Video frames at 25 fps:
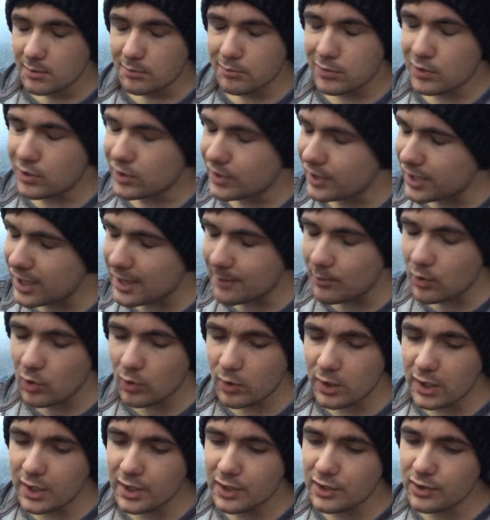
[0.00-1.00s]
But I'm
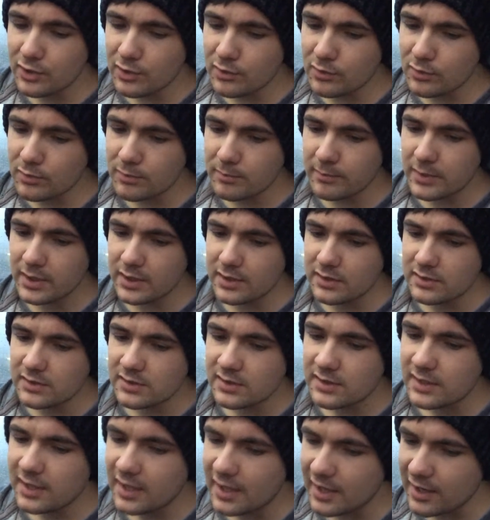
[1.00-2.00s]
only
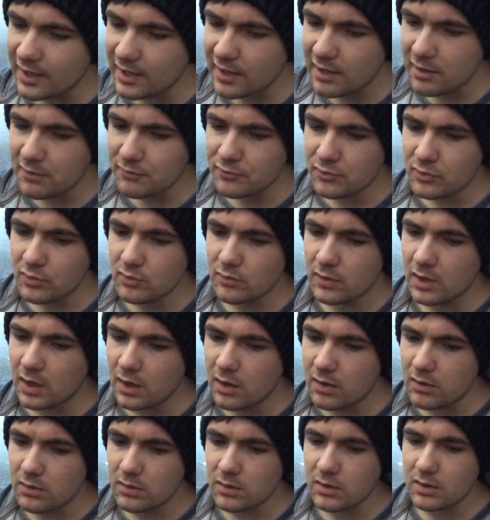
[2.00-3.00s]
human after
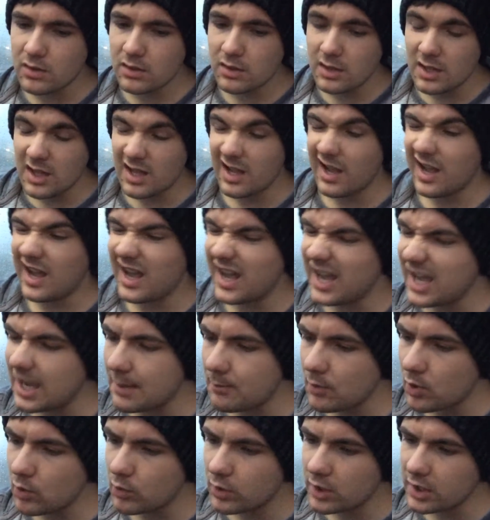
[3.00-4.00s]
all.
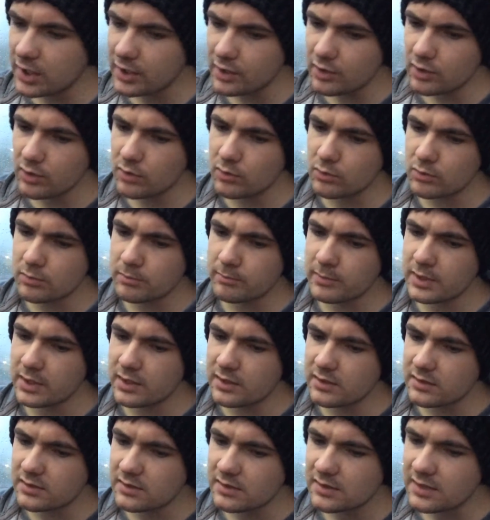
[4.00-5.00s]
I'm only
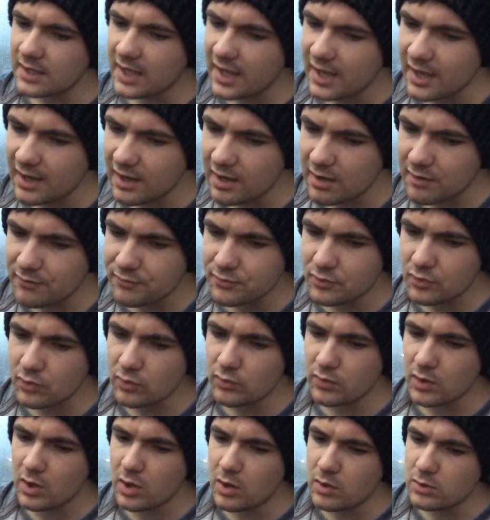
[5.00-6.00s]
human
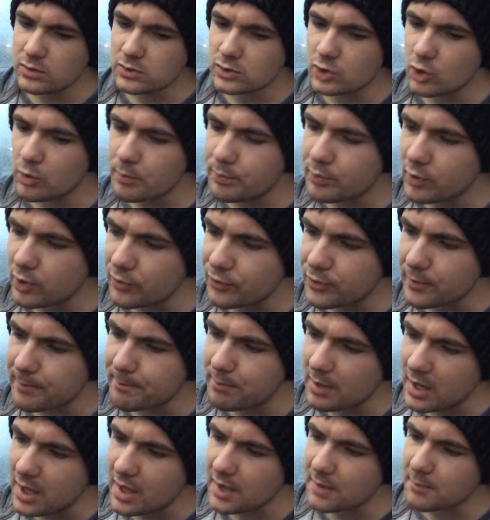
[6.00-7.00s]
after all. Don't put the
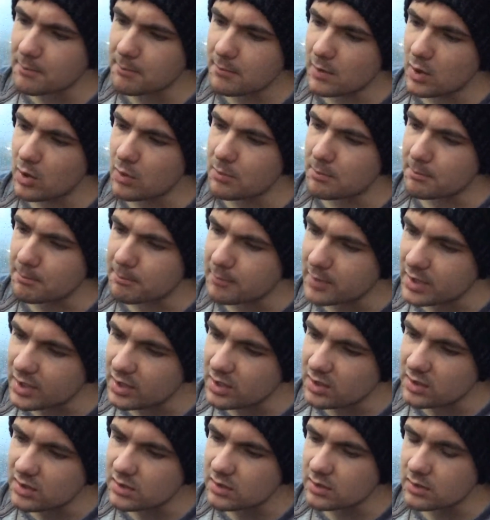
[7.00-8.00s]
blame on
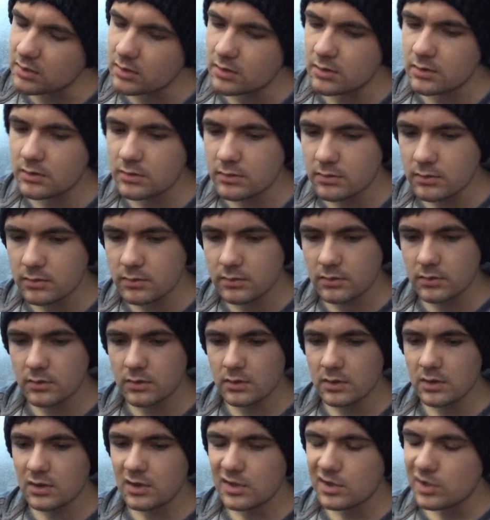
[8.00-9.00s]
me.
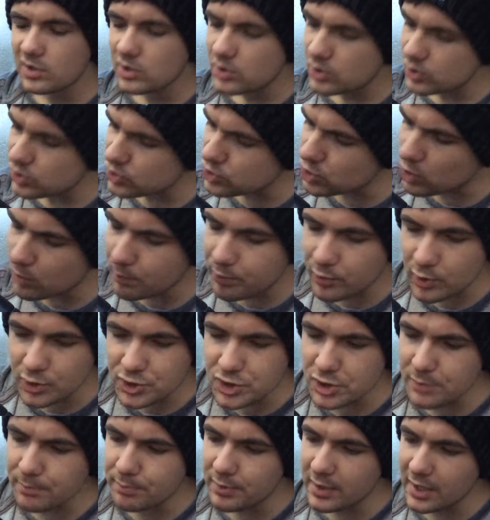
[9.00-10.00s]
Don't
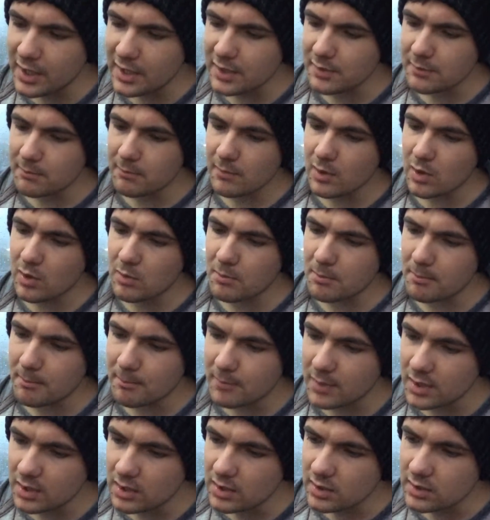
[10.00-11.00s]
put your blame
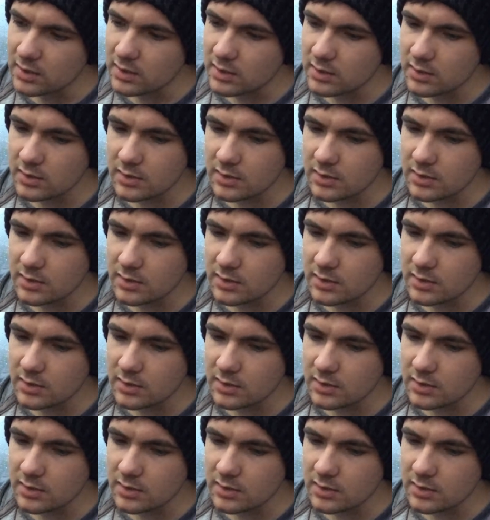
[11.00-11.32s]
on me.